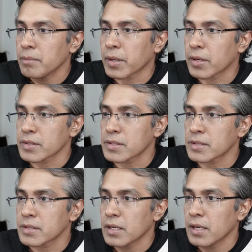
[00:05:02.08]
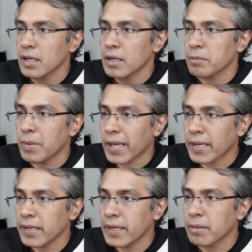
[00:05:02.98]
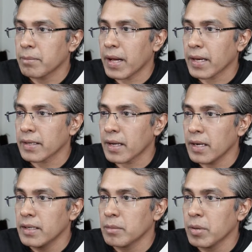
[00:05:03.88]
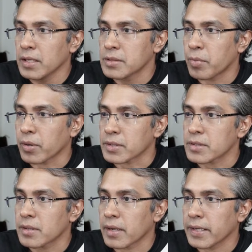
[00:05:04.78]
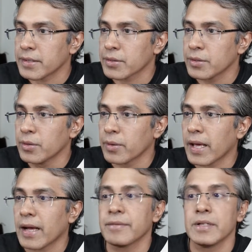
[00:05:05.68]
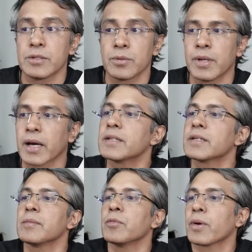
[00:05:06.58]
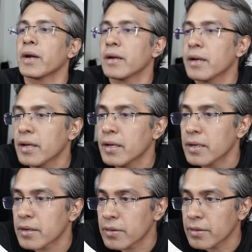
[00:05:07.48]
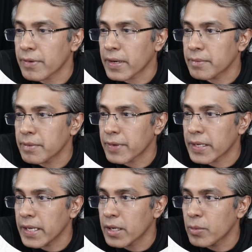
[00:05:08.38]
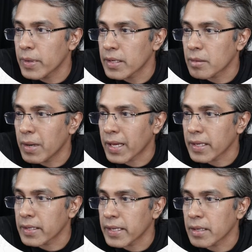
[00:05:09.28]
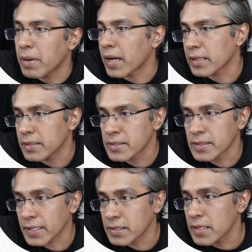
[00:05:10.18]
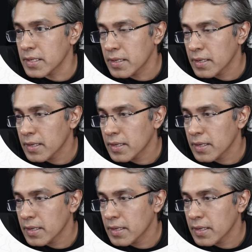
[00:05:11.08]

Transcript: because black can take back and undouble his pawns, right? So you don't have these two targets anymore. And if I take over here, black can take back, and this is actually